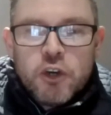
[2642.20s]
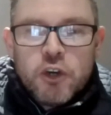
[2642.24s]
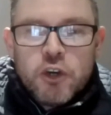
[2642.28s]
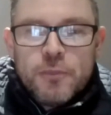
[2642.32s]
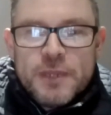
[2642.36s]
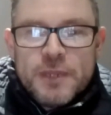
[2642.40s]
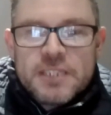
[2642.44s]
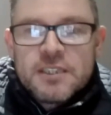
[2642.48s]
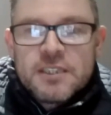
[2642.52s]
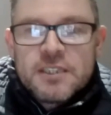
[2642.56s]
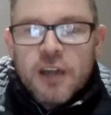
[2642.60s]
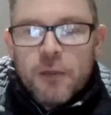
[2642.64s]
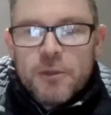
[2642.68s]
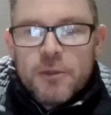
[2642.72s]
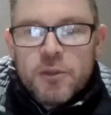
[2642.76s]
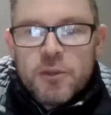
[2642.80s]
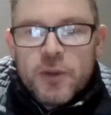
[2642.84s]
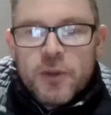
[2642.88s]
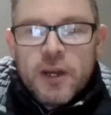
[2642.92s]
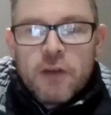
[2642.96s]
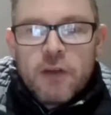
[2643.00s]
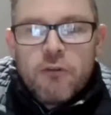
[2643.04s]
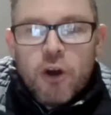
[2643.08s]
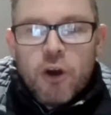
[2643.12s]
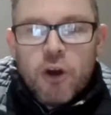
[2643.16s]
you could be stuck
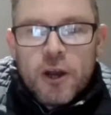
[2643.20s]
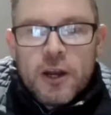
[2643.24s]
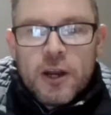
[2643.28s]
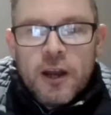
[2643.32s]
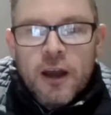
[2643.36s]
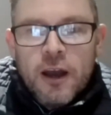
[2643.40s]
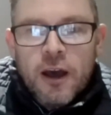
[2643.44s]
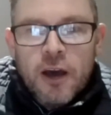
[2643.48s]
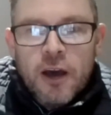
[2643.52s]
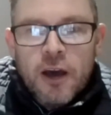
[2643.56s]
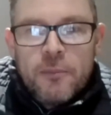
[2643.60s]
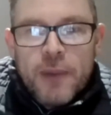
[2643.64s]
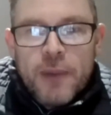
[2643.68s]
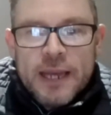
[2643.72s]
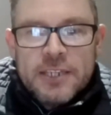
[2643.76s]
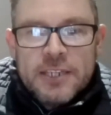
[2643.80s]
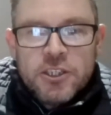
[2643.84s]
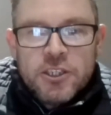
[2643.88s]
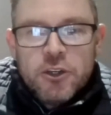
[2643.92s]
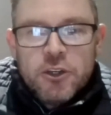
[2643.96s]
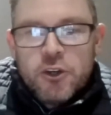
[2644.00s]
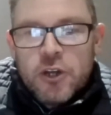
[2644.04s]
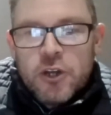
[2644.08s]
between a rock and a hard base.